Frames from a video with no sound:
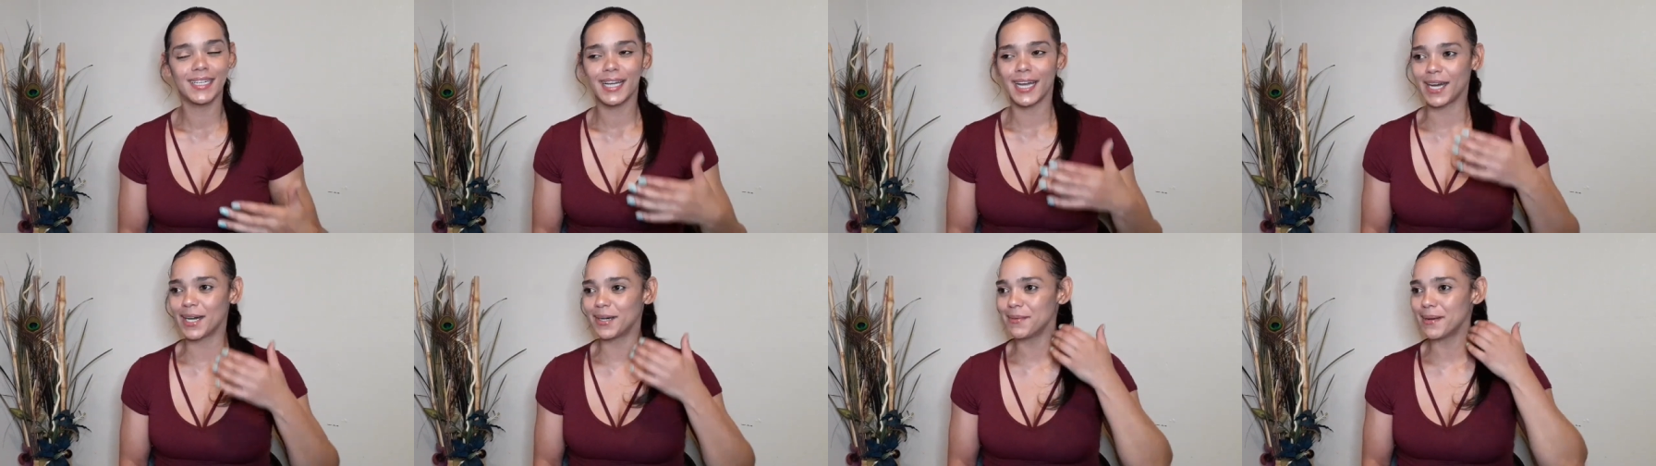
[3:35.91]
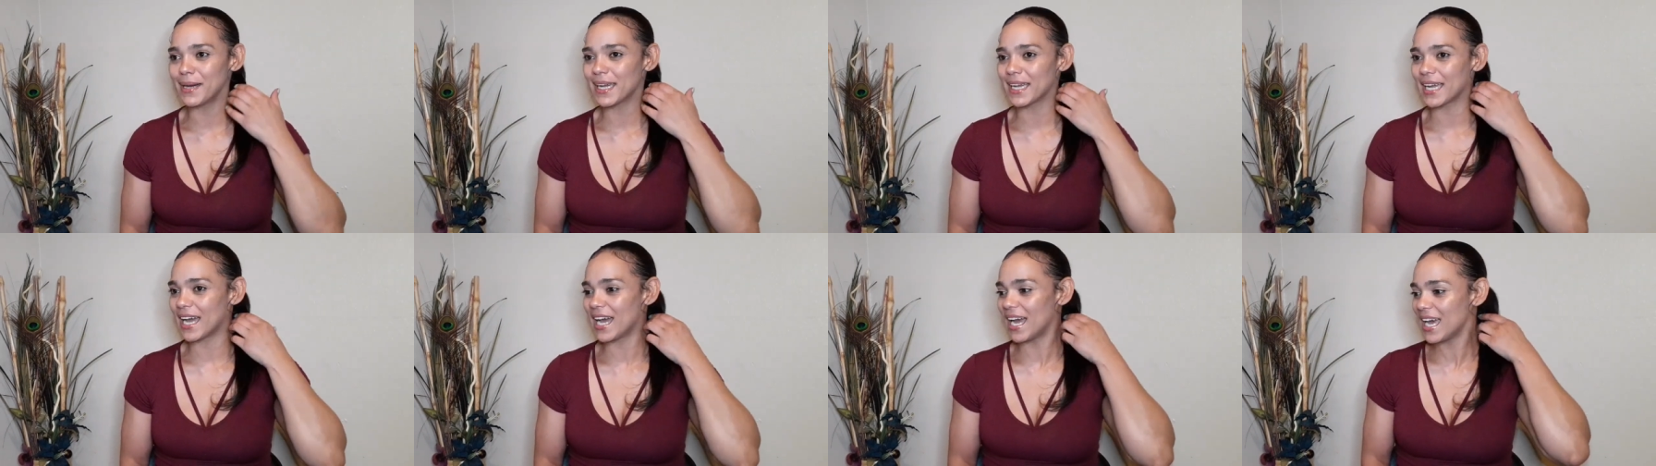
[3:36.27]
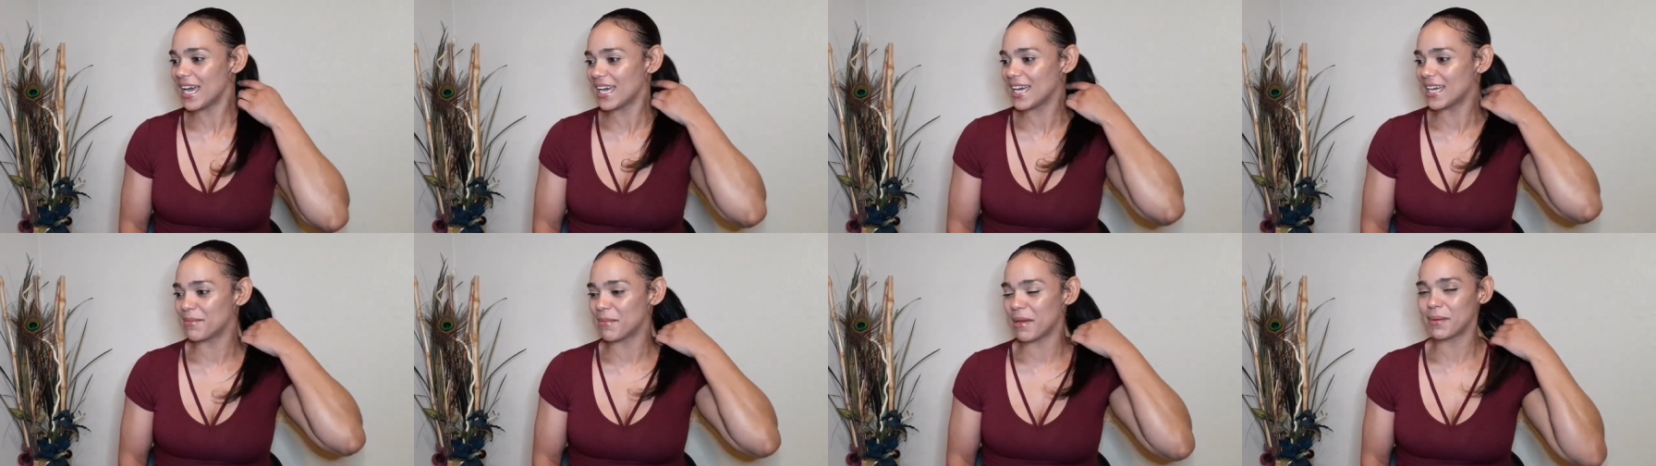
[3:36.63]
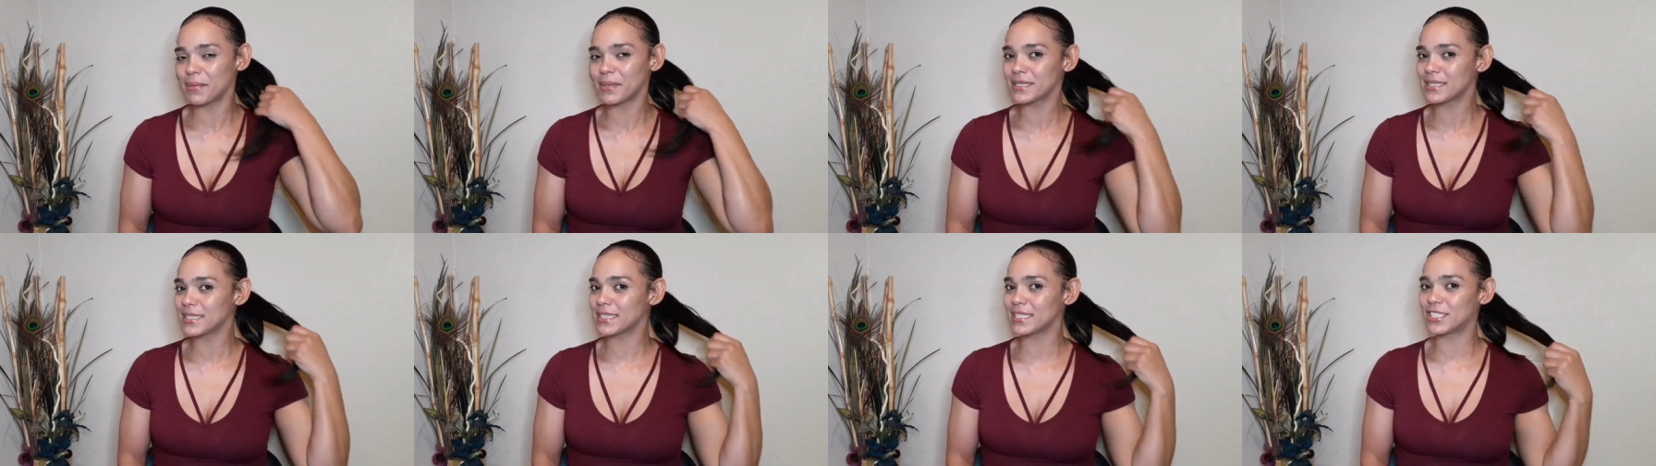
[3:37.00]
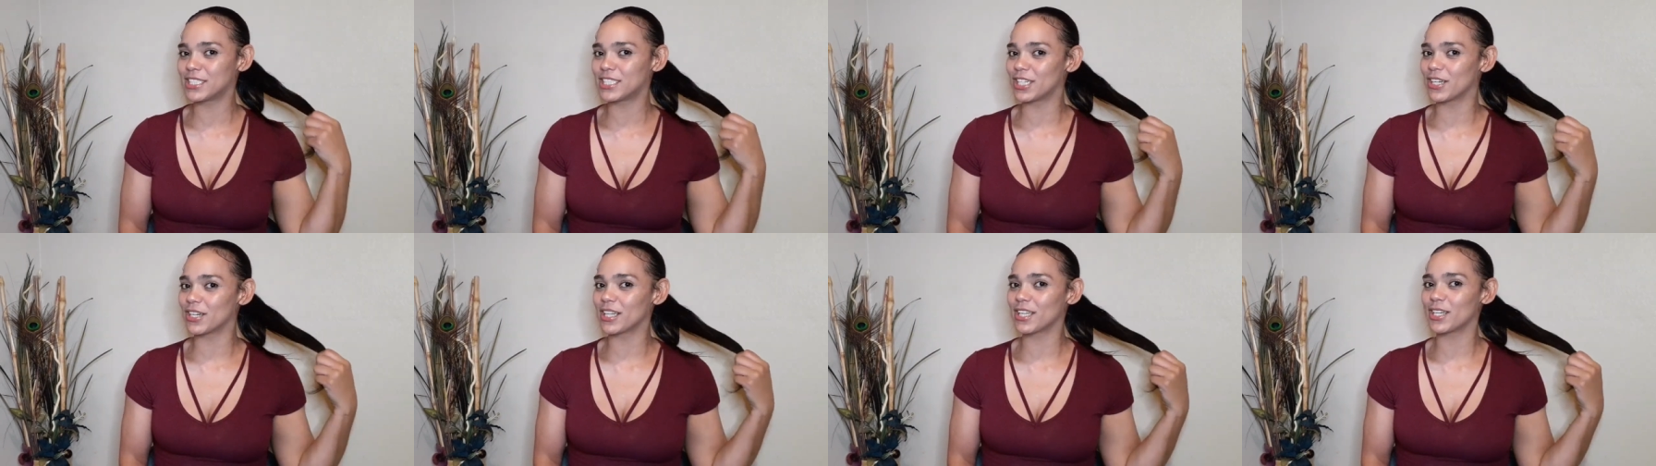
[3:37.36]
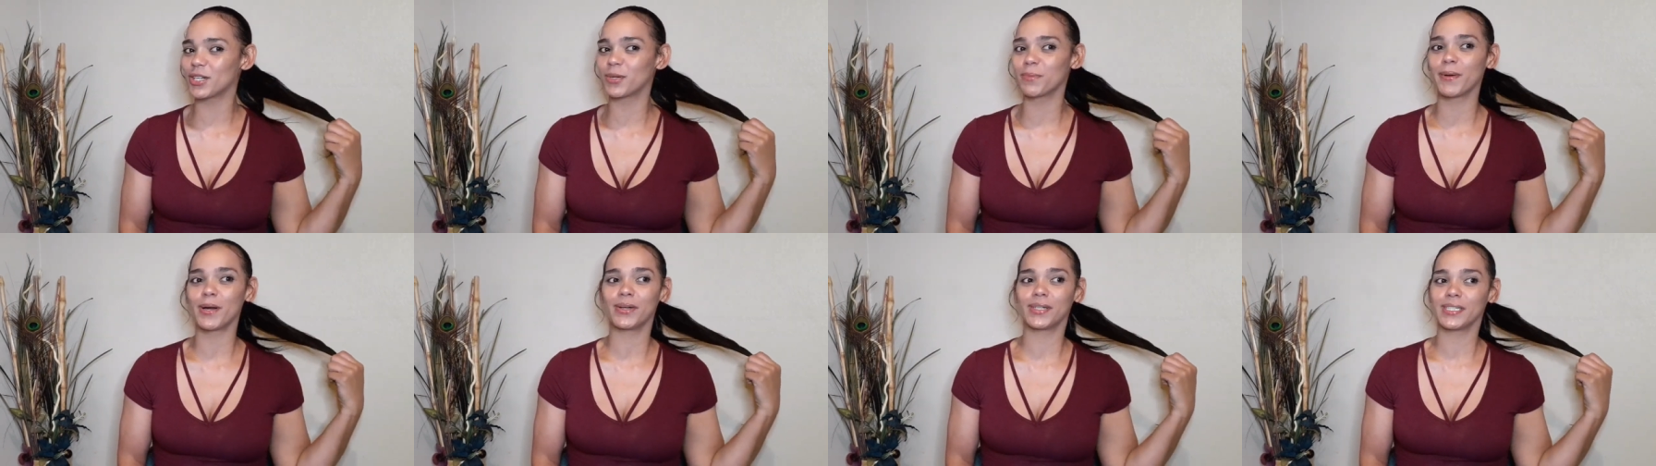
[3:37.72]
Oh my God. Maybe it's the
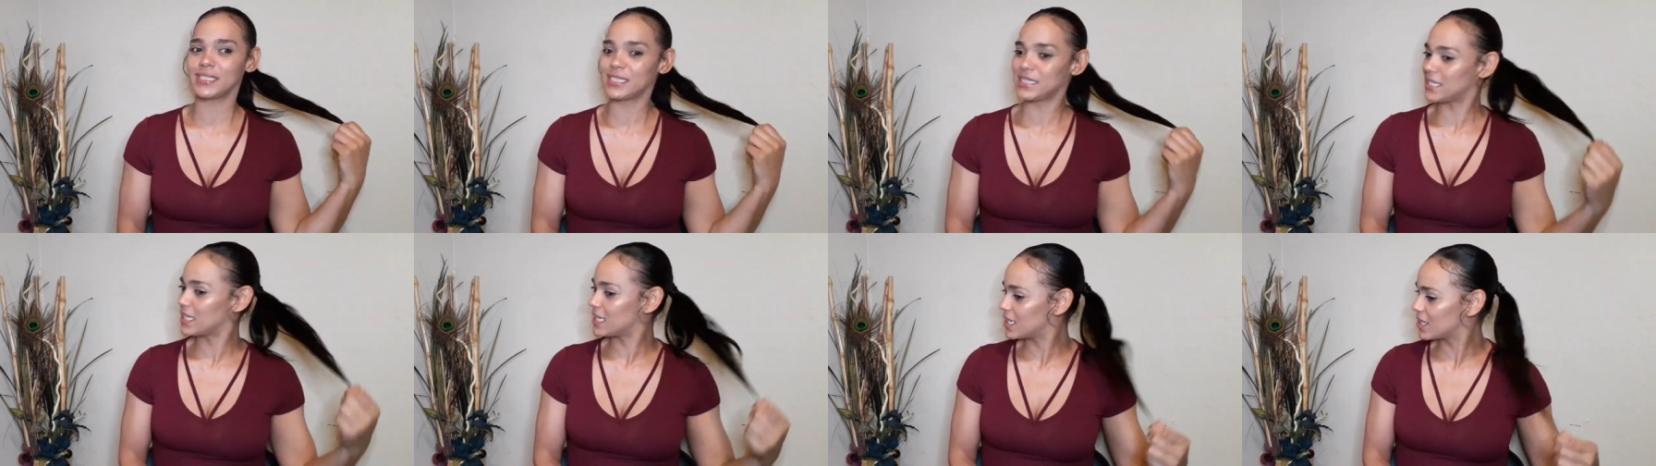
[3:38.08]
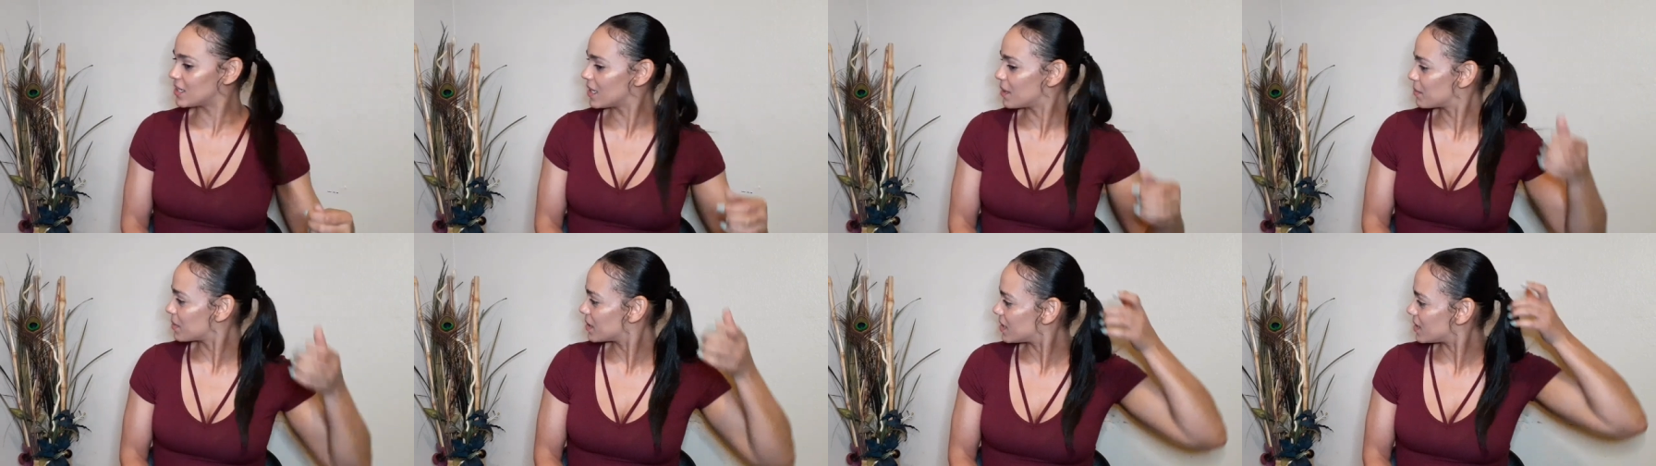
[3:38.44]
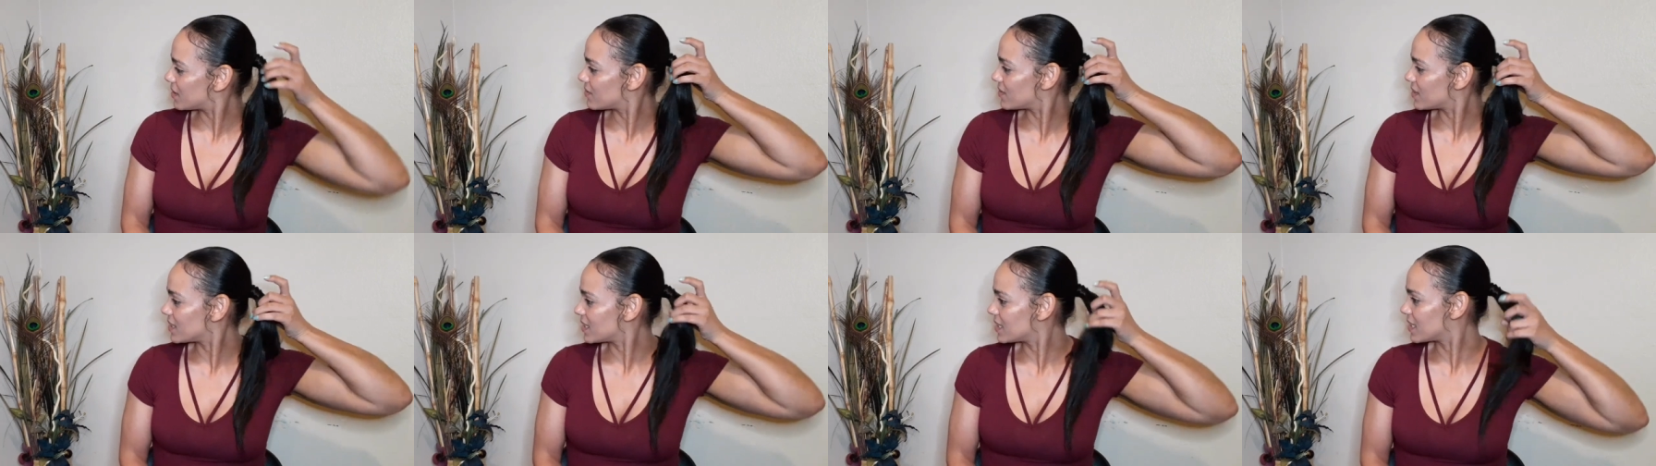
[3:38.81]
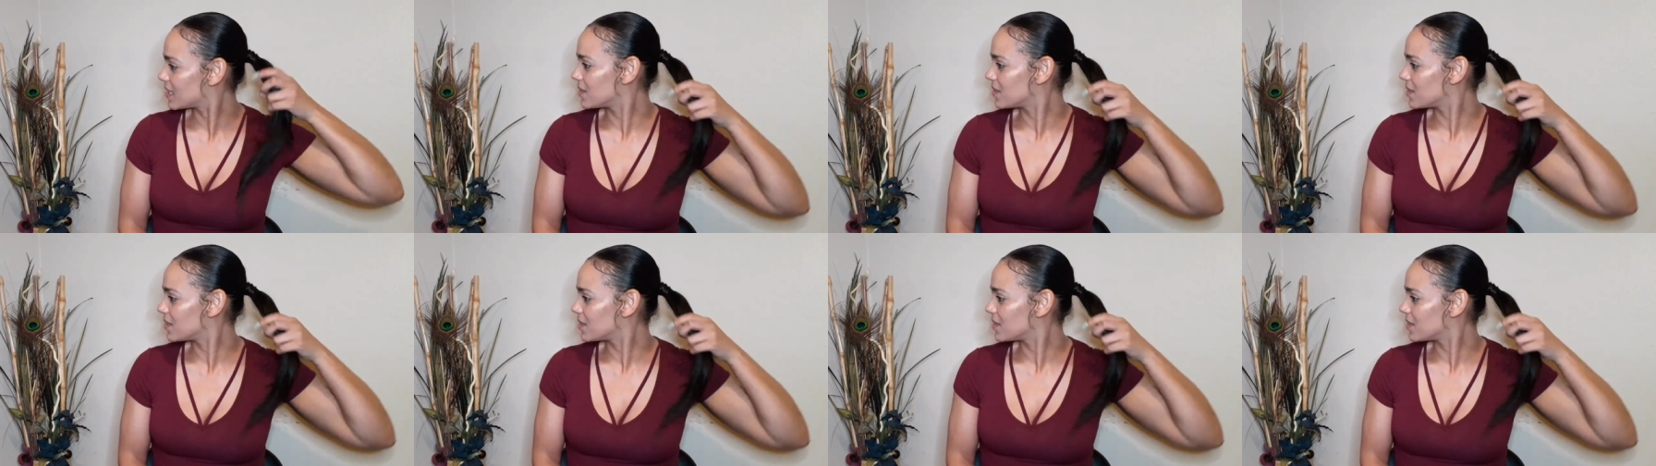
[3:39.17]
cheerleader ponytail I'm giving.